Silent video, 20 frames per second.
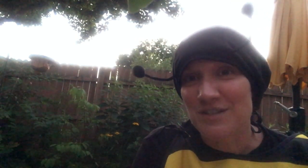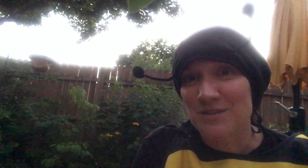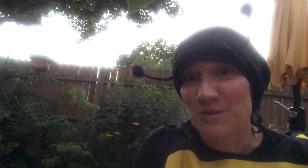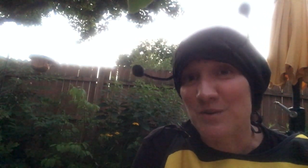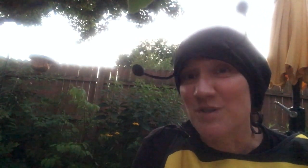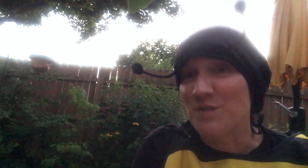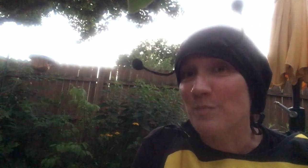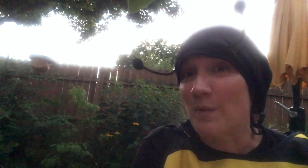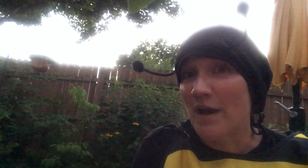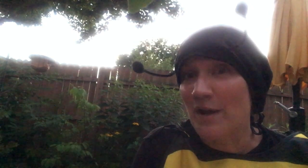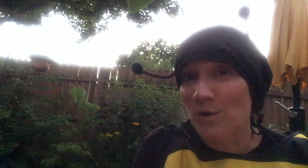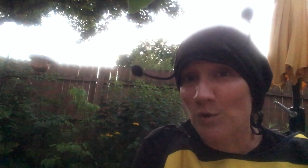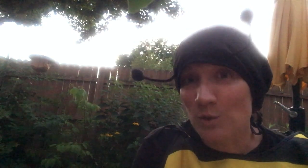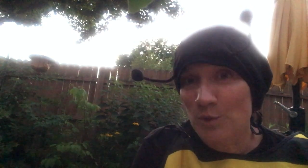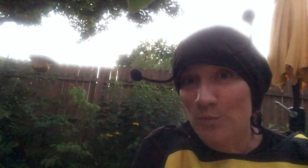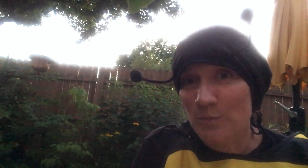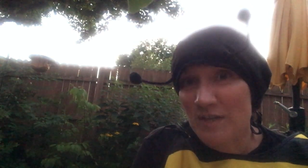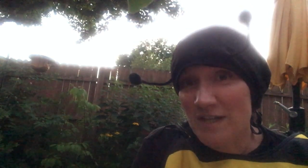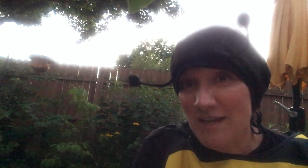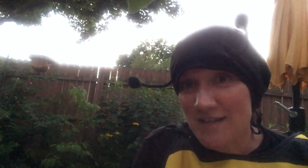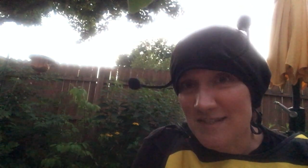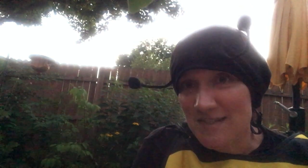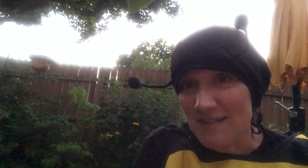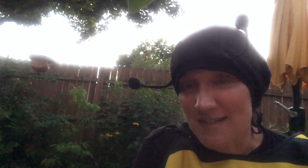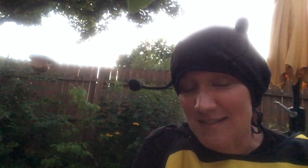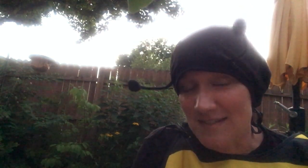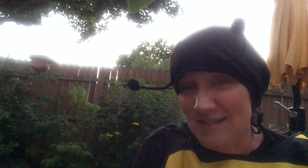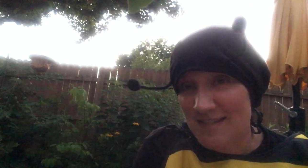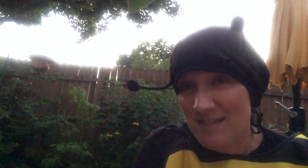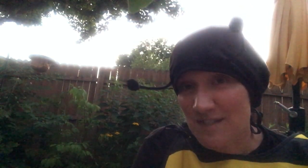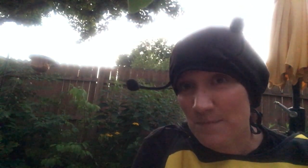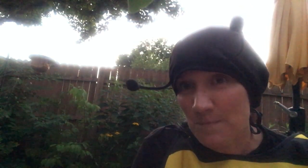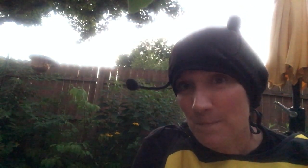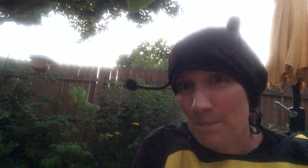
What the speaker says: or his bioluminescence